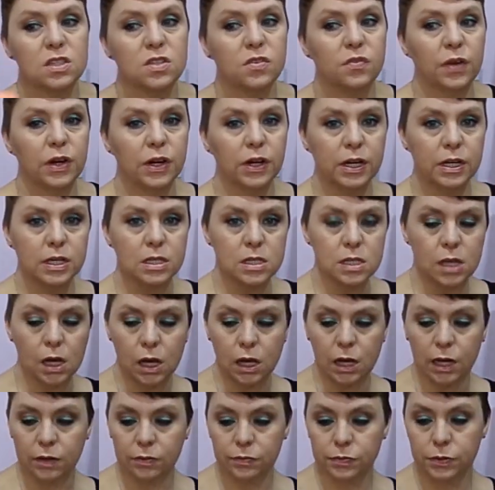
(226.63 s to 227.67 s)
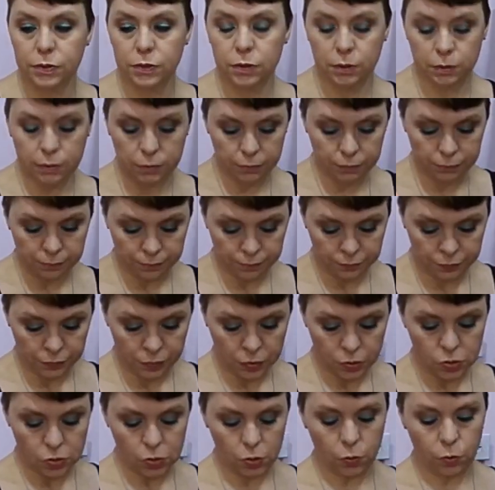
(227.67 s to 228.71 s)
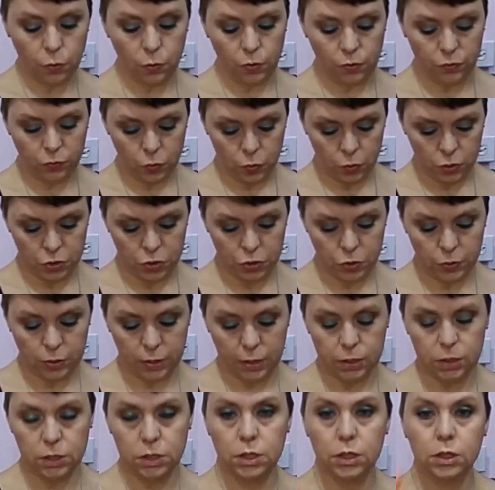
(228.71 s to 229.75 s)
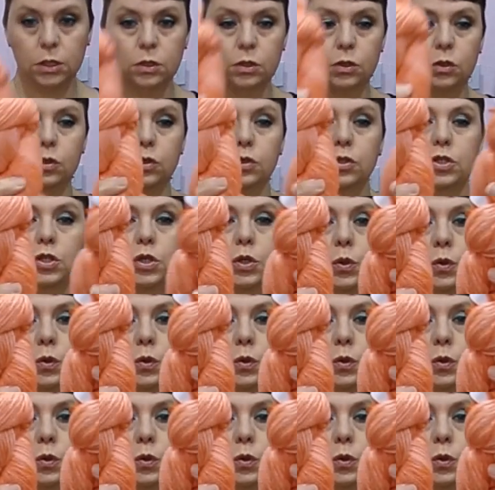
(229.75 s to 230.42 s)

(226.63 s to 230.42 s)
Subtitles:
very soft. So of course you get two